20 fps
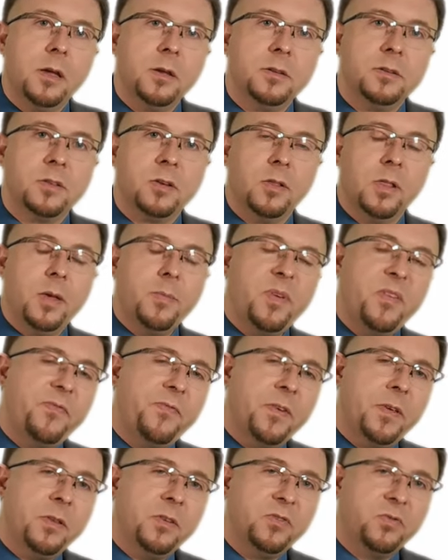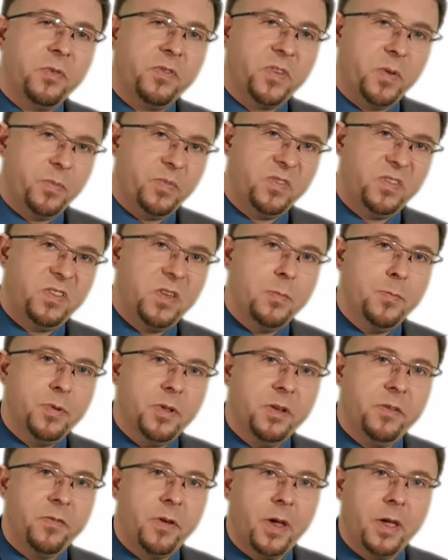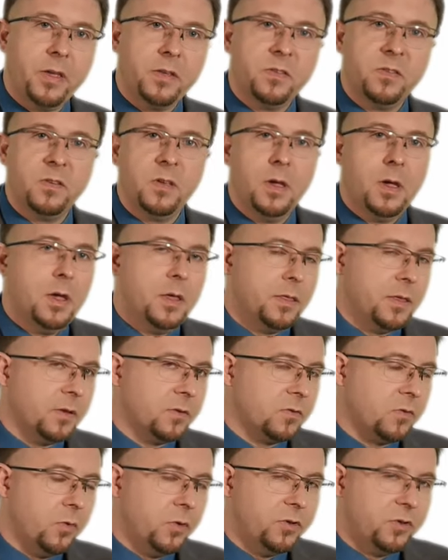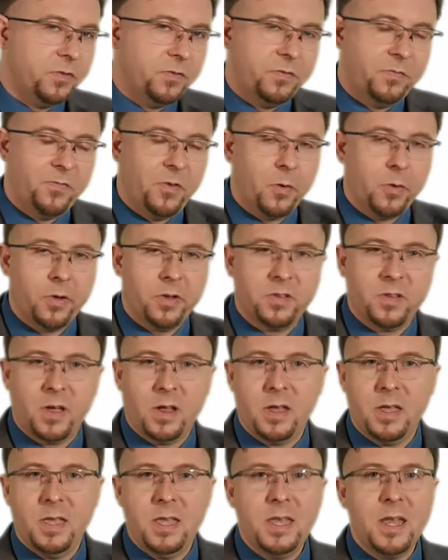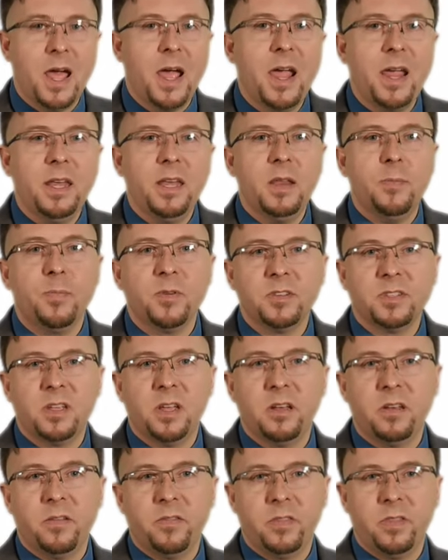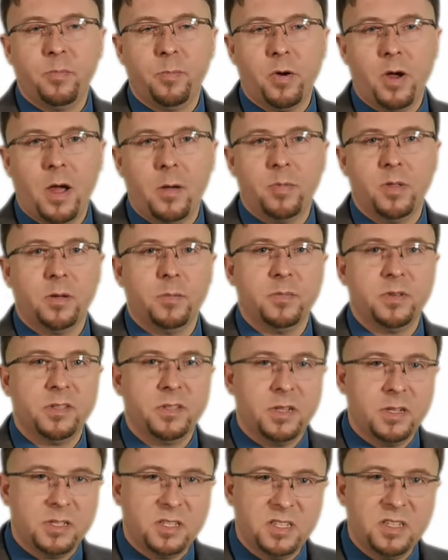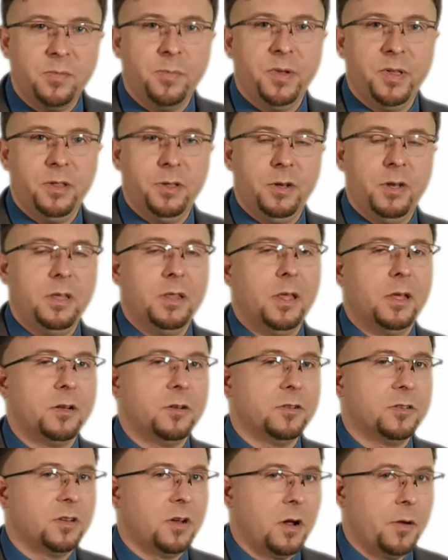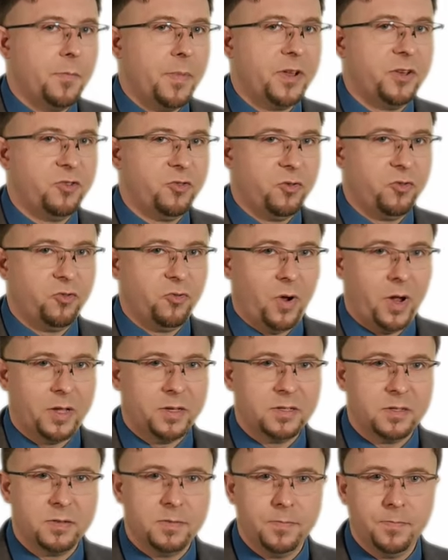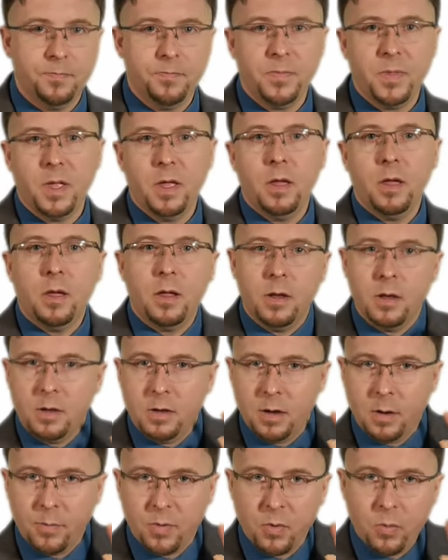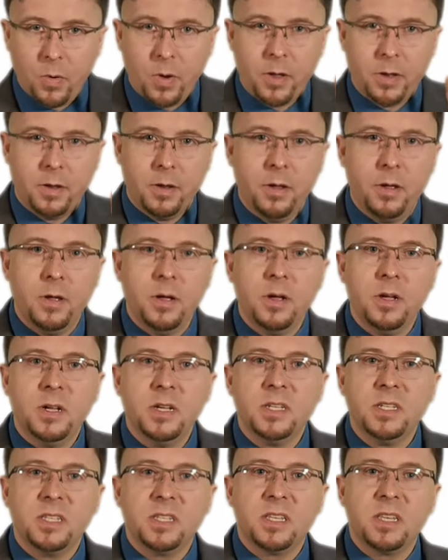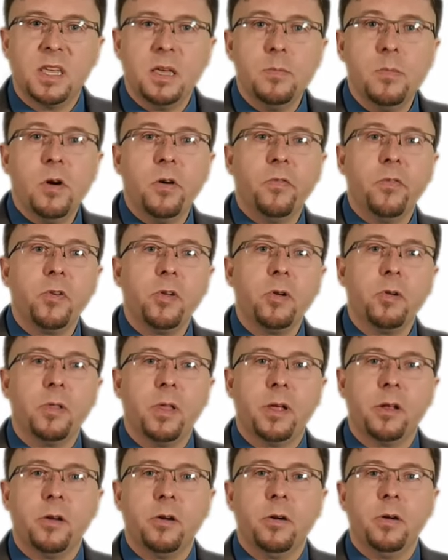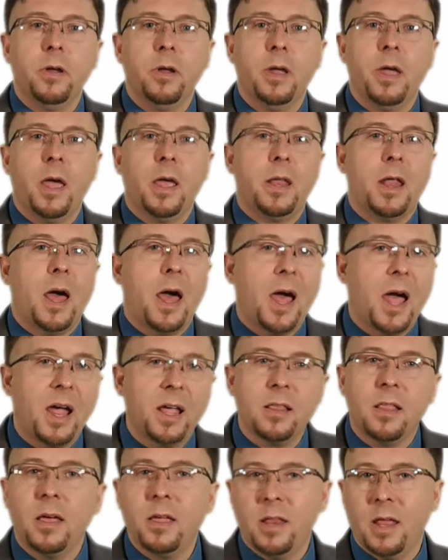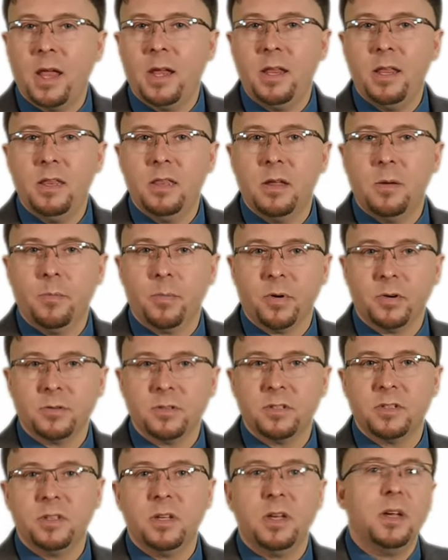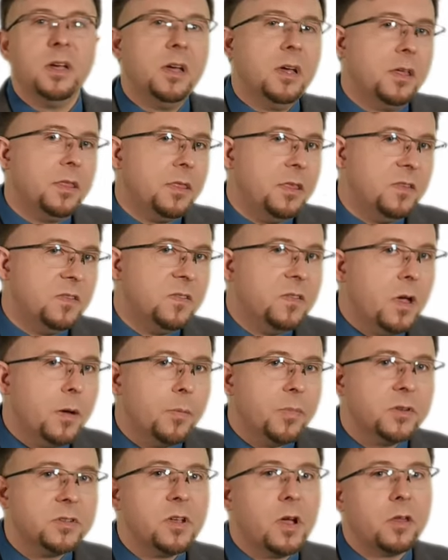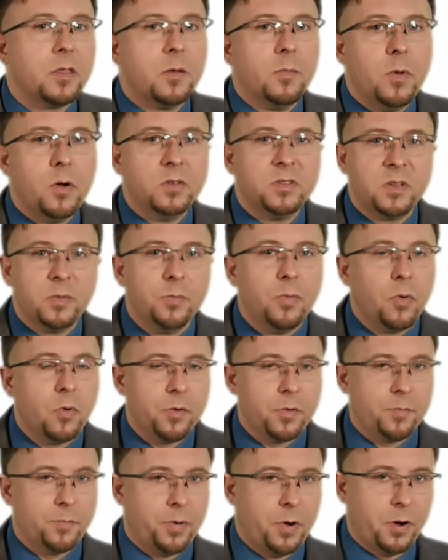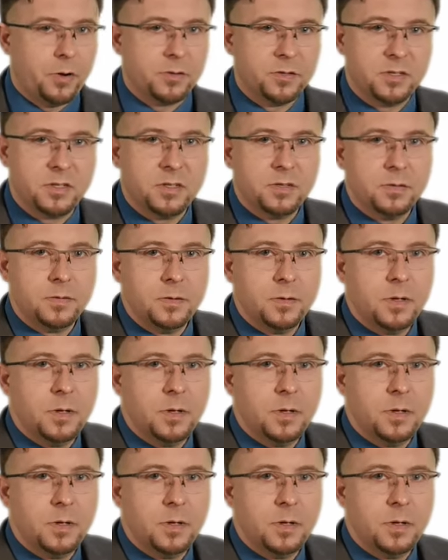So let me finish with some simple advice that's going to focus on 90% of the problems that stability letters are meant to address. Number 1, skim over your letter and highlight any numbers. These numbers are the most important parts.